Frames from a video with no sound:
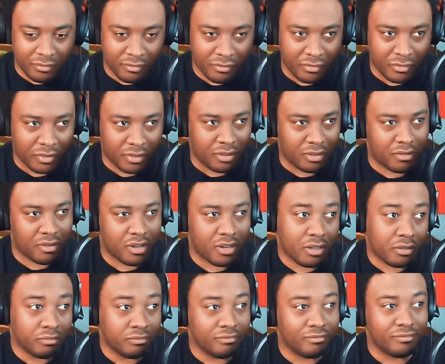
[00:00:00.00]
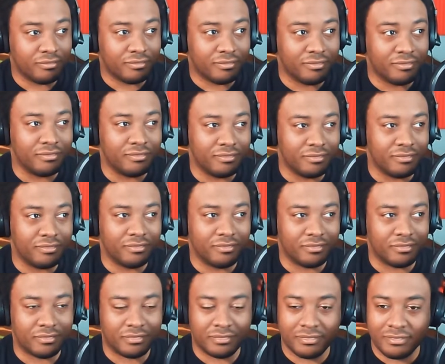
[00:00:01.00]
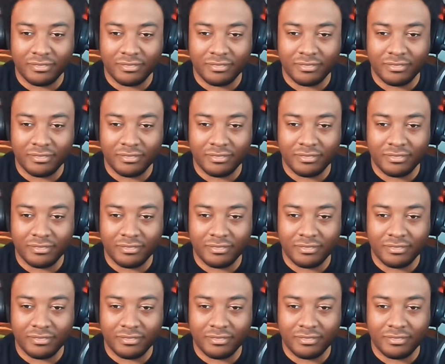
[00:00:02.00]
Okay, okay. our mm. turn's over.